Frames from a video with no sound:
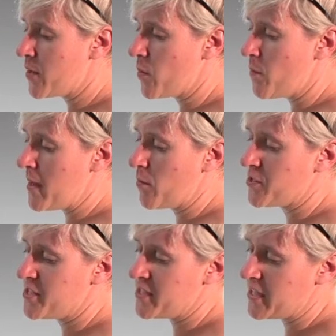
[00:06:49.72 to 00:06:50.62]
that we may
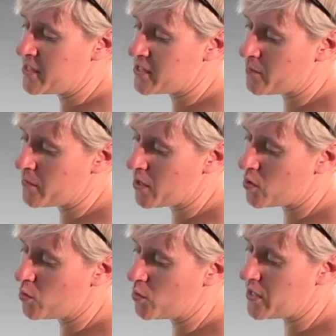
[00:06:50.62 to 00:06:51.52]
want to set is something
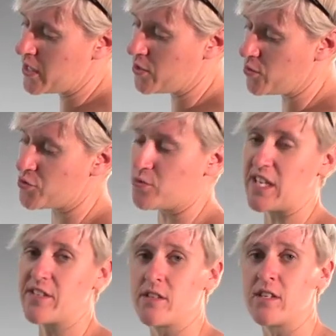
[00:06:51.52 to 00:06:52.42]
called the neutral
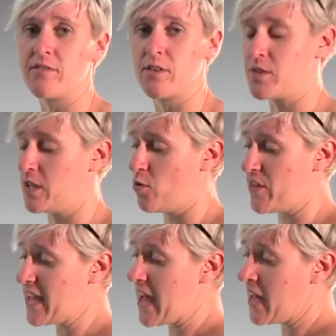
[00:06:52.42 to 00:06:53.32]
density filter or
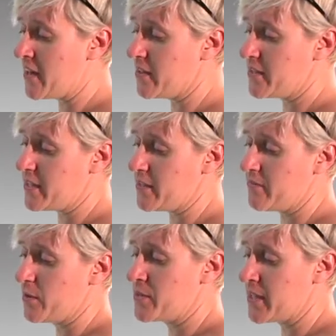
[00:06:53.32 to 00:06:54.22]
the ND
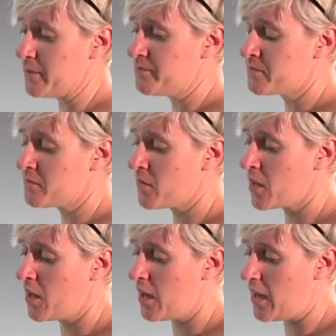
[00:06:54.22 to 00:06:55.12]
filter.
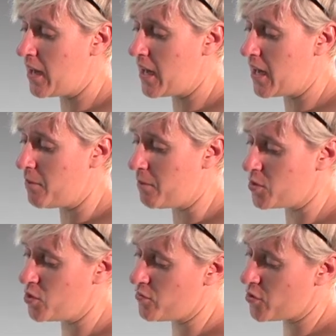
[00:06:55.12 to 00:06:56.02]
Um,
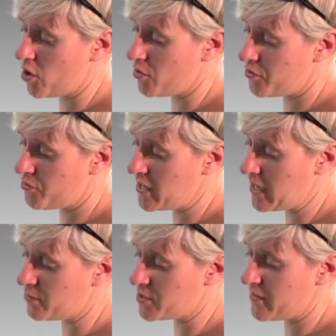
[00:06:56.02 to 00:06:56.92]
you've got three
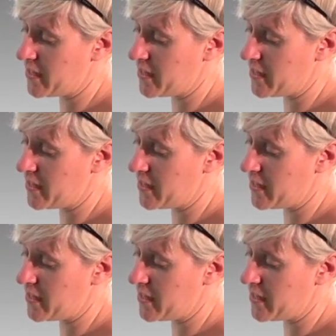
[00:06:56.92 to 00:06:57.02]
levels of